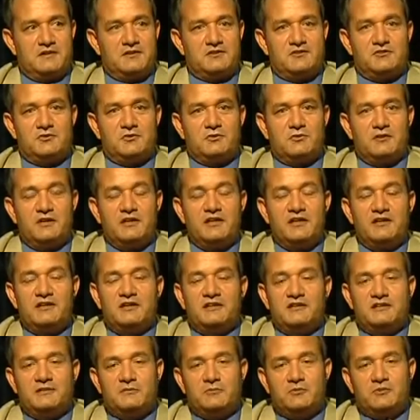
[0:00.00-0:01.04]
So early
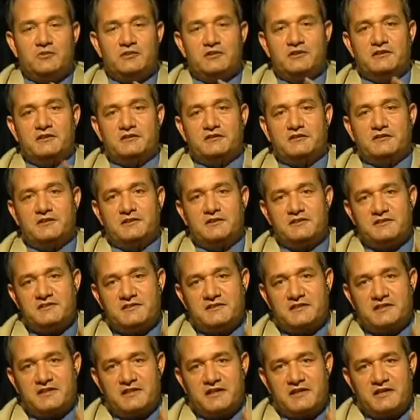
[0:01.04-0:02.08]
in the morning they
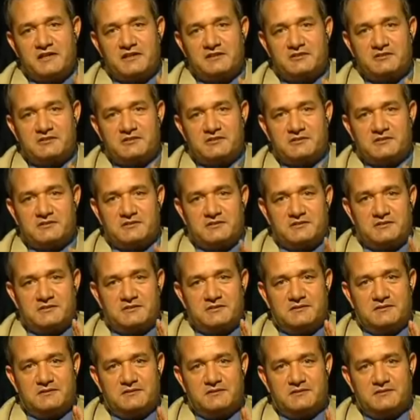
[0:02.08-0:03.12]
scratch
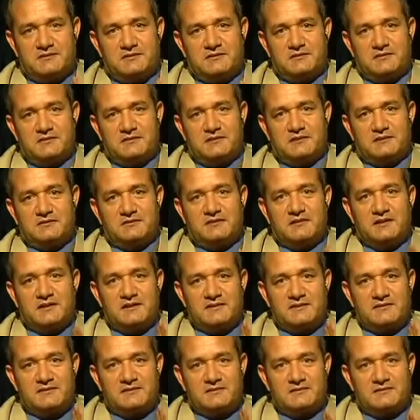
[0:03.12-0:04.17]
the
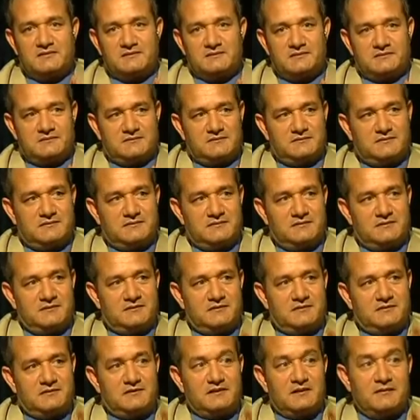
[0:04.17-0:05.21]
dust,
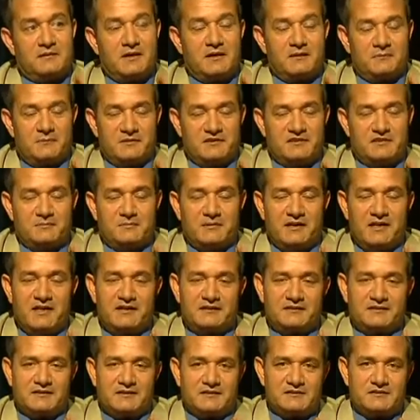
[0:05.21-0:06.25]
the
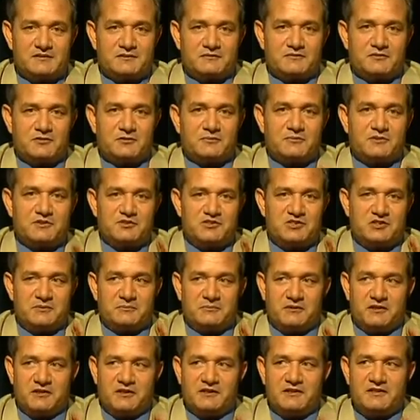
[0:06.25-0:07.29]
black dust from the
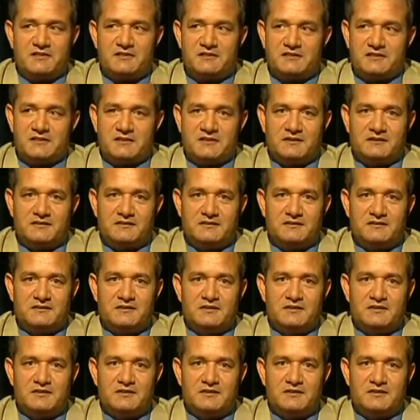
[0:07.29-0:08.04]
chimney inside.